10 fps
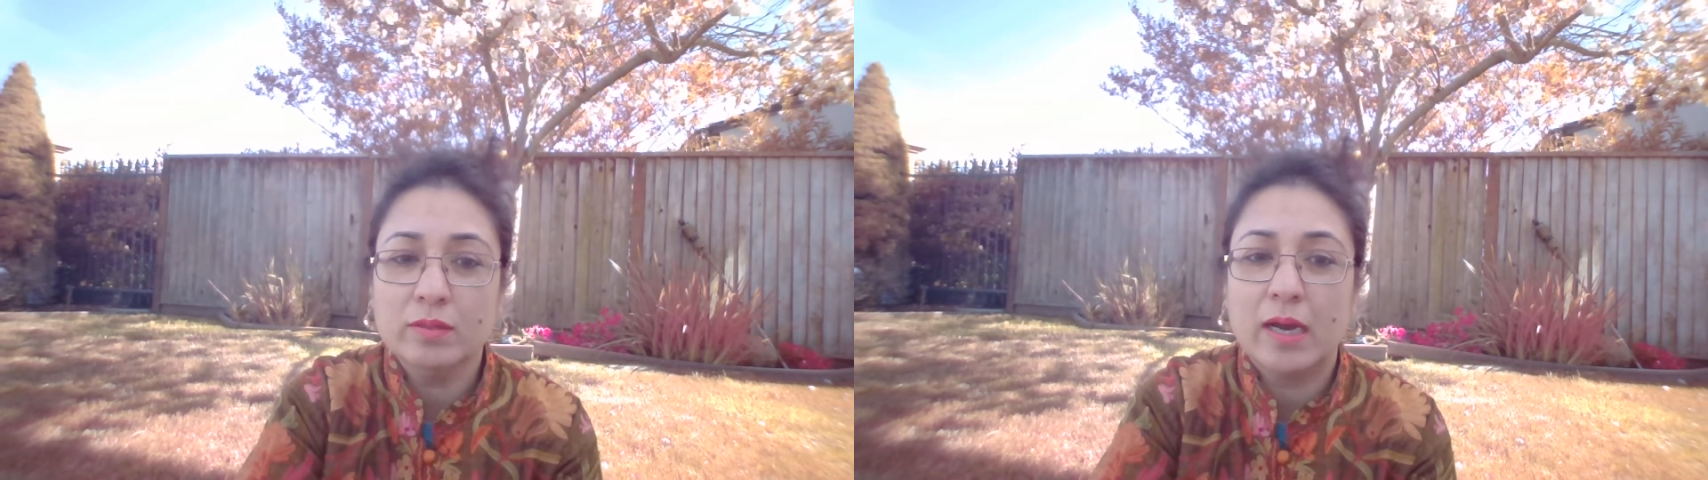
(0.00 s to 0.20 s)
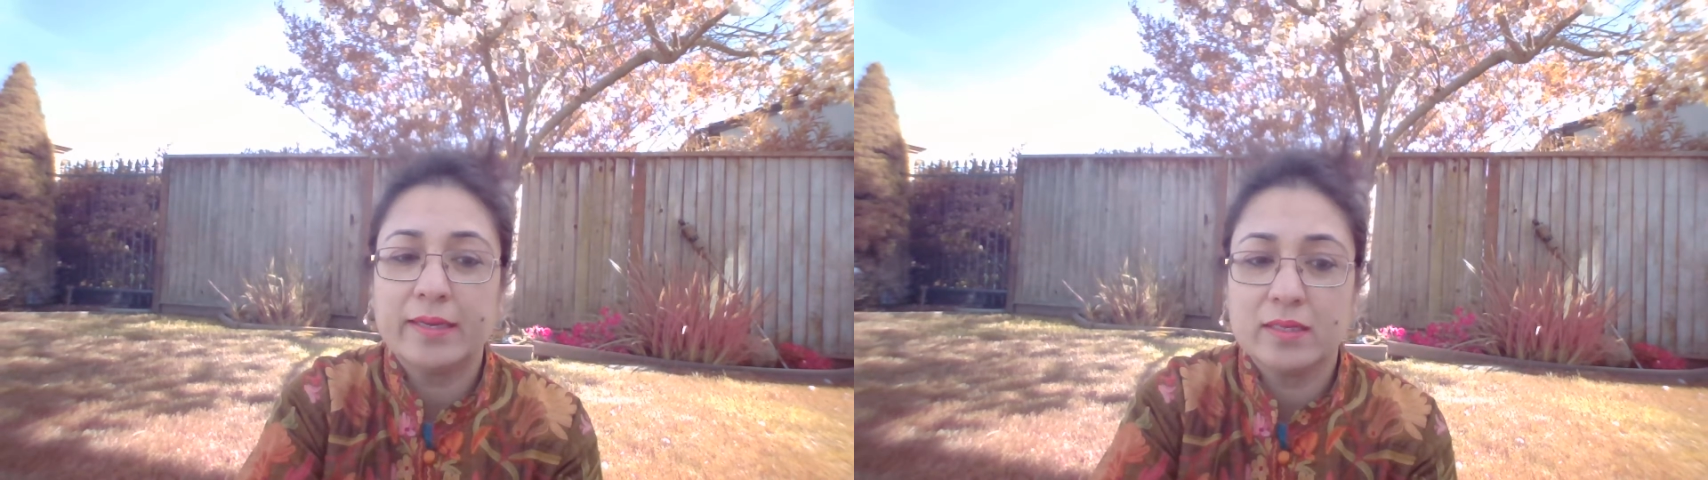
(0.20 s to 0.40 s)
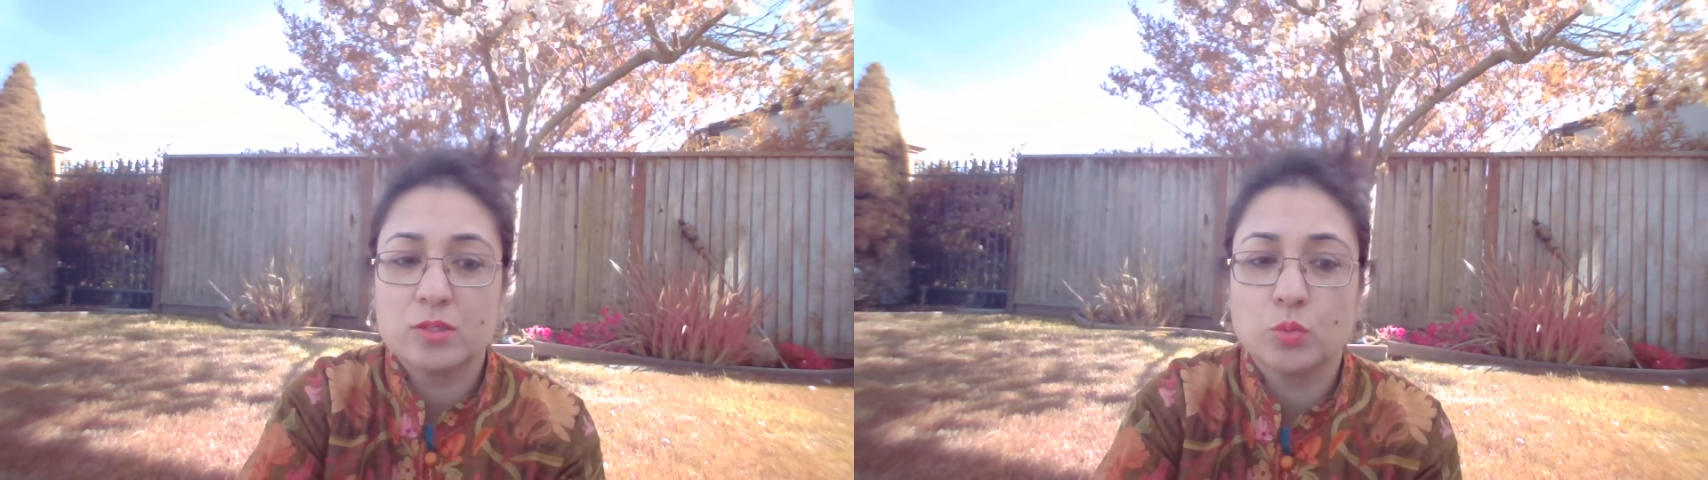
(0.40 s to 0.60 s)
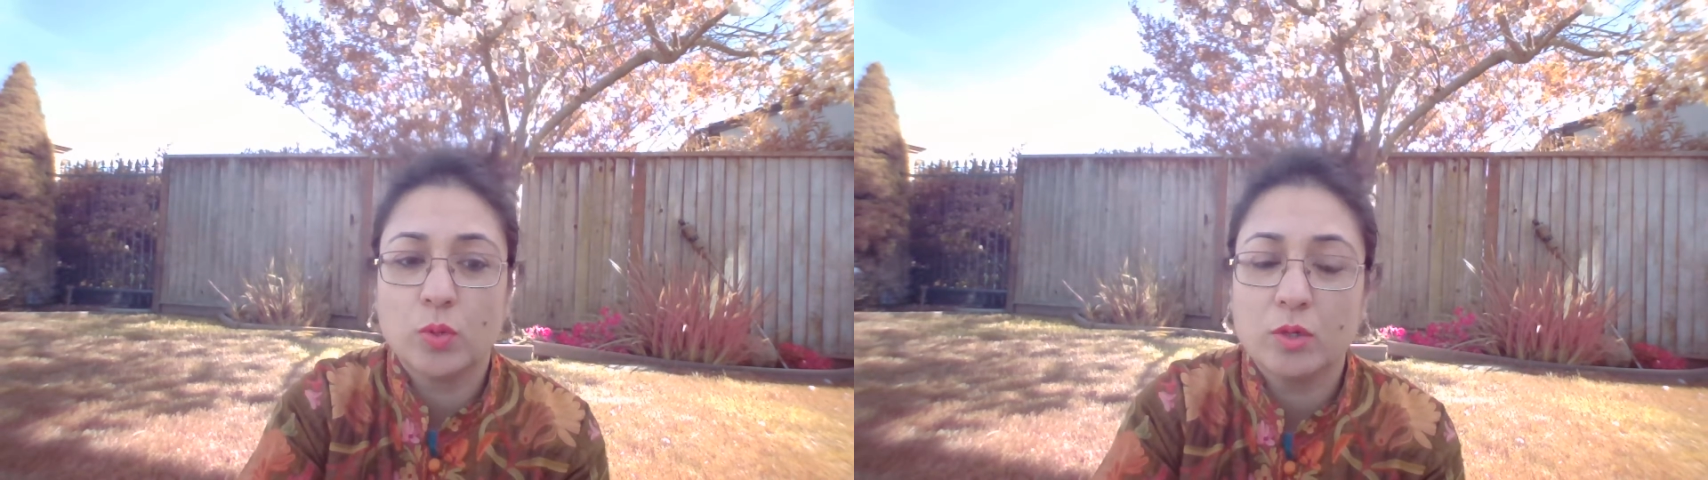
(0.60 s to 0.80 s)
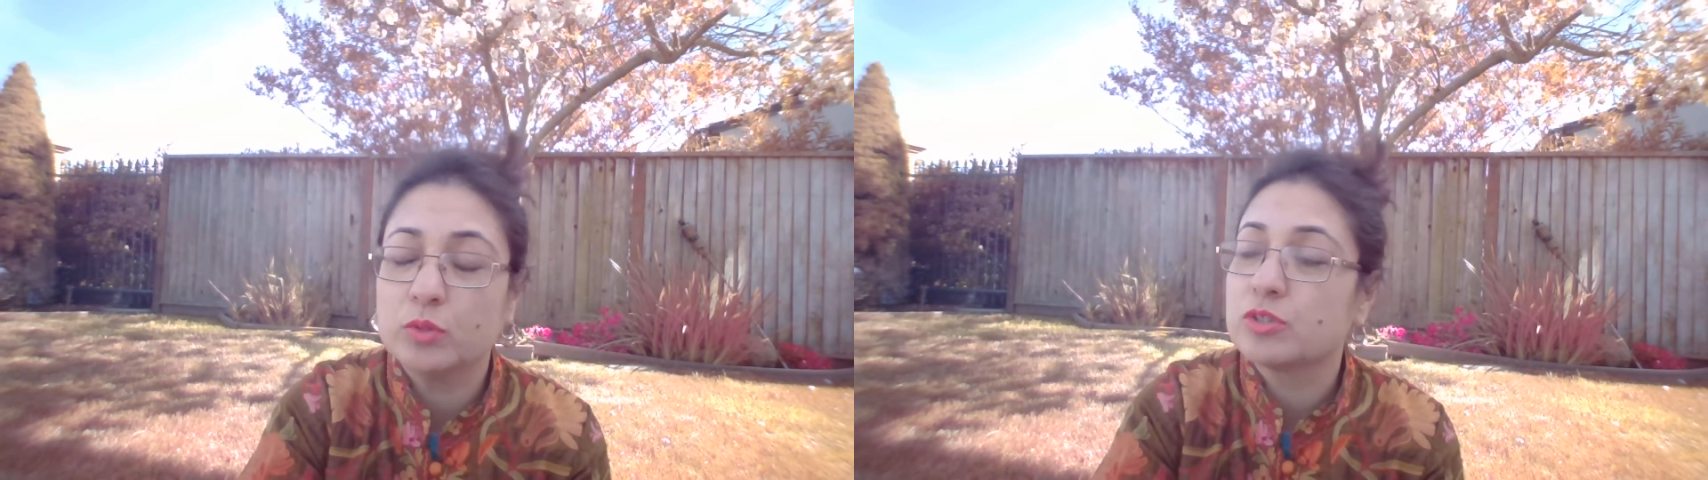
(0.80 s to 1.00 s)
the highest
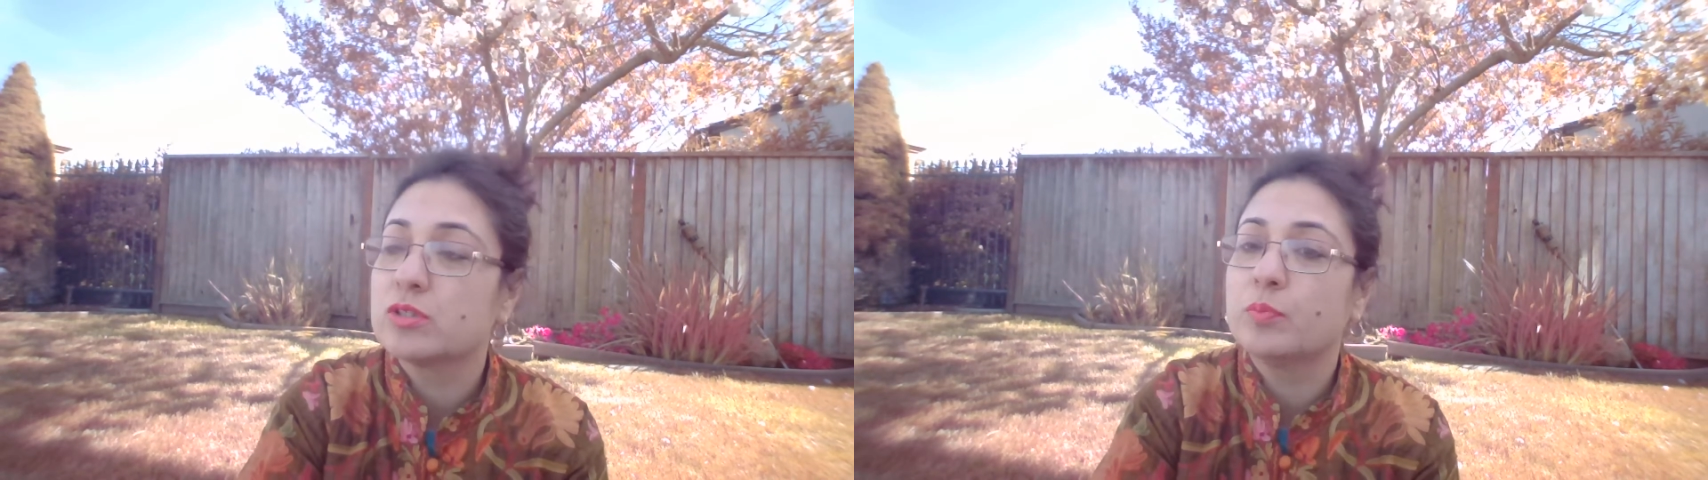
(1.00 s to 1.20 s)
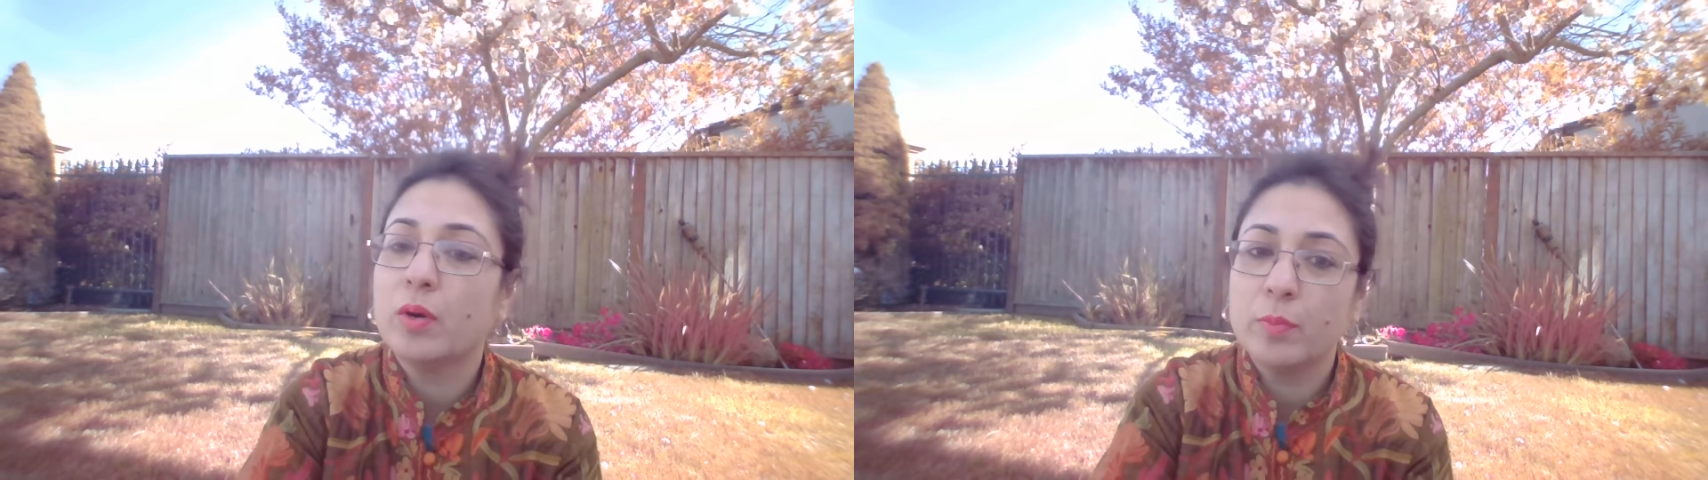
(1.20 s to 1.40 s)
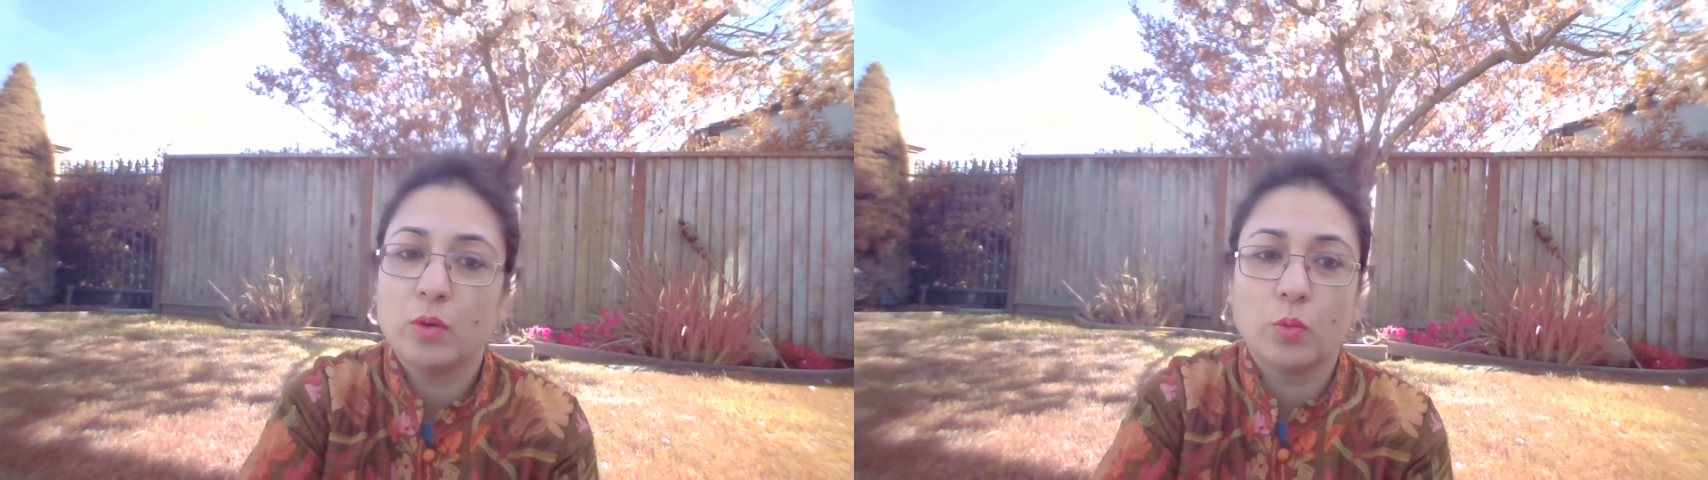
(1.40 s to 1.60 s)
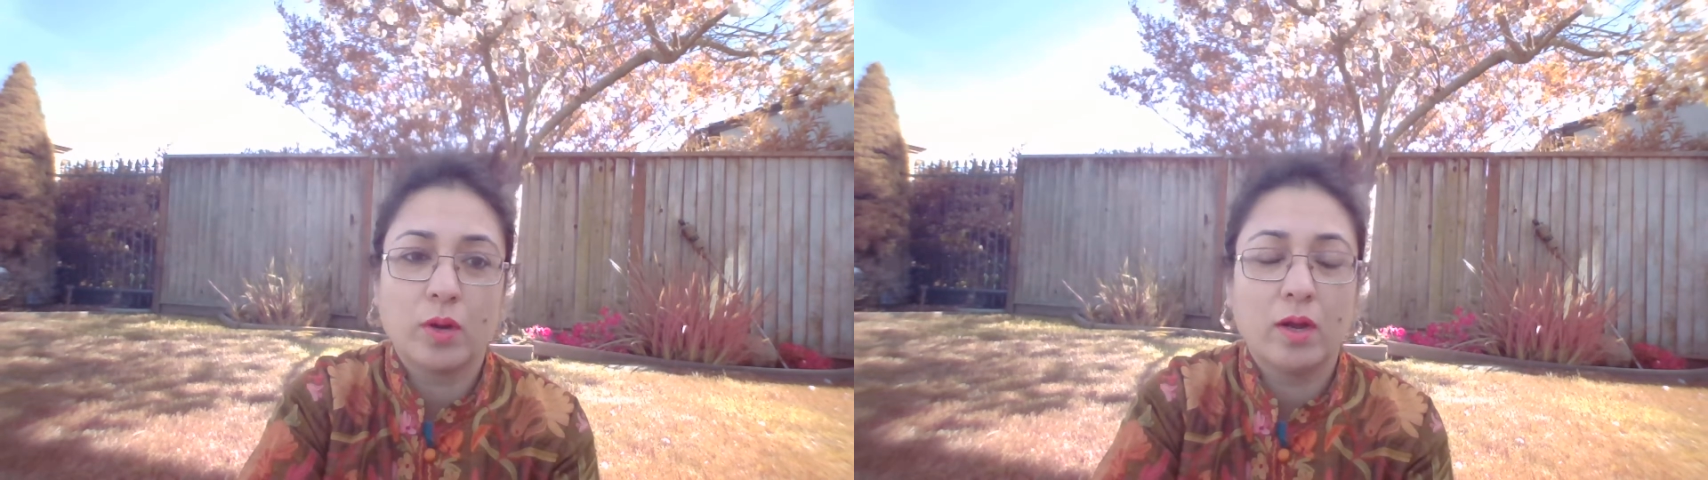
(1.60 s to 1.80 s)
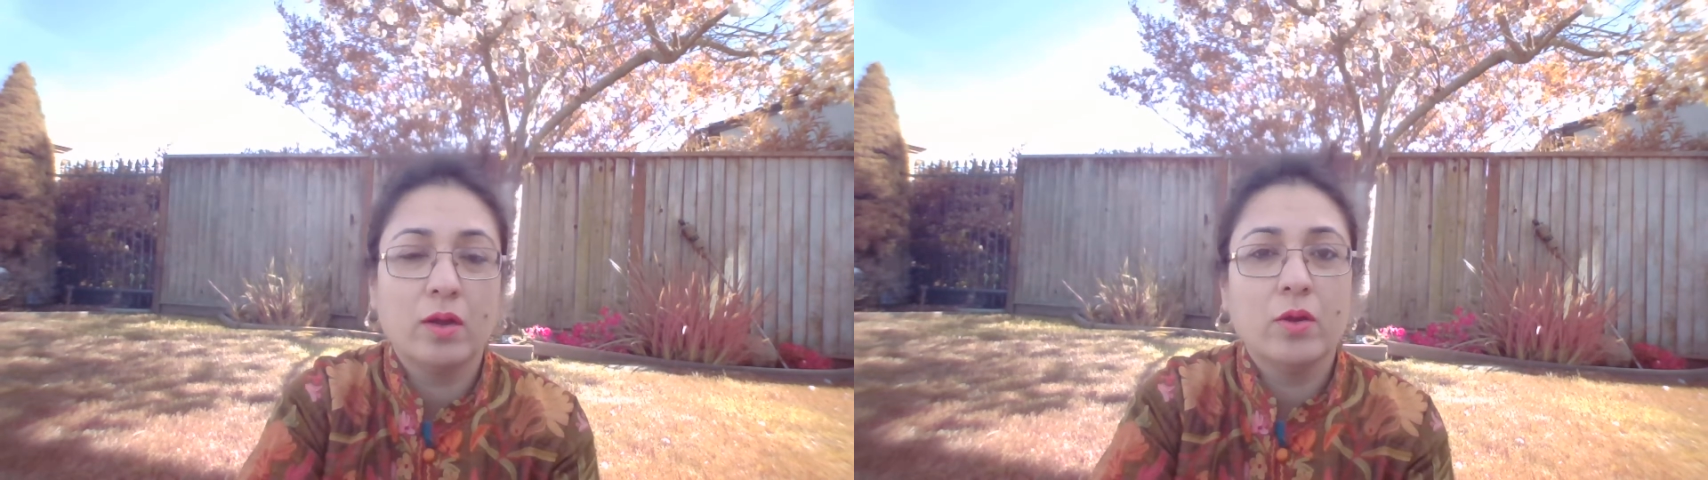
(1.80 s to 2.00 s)
one, which is the Brahma
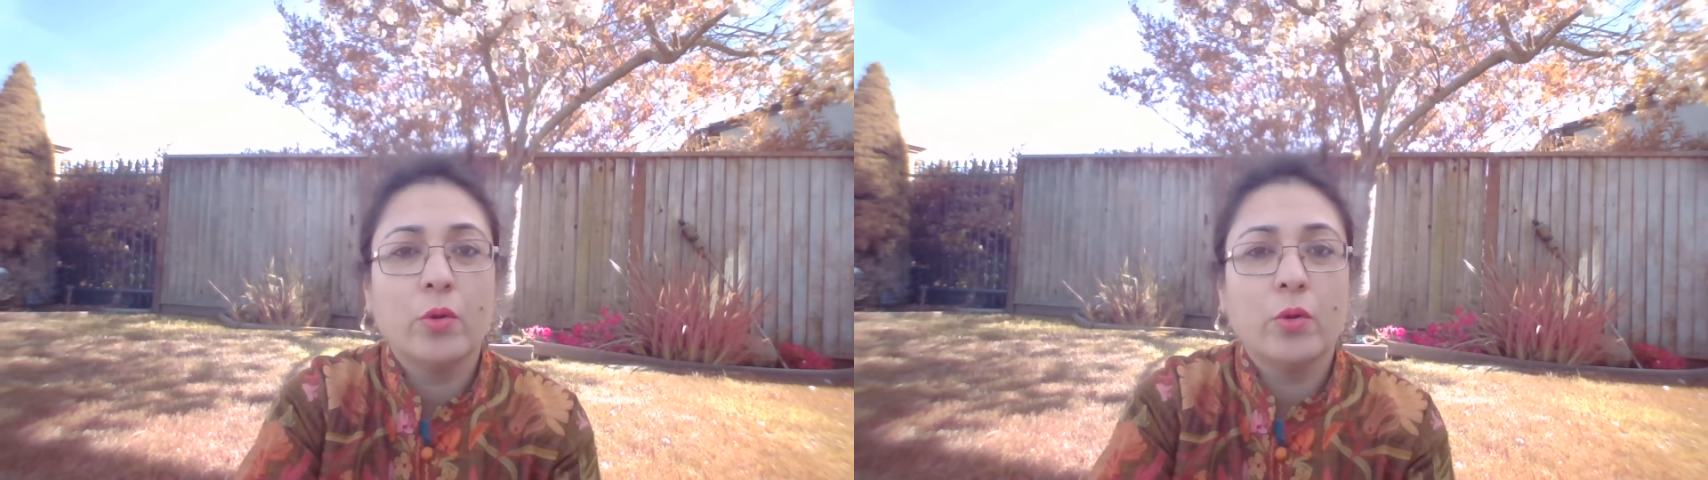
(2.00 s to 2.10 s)
Loka,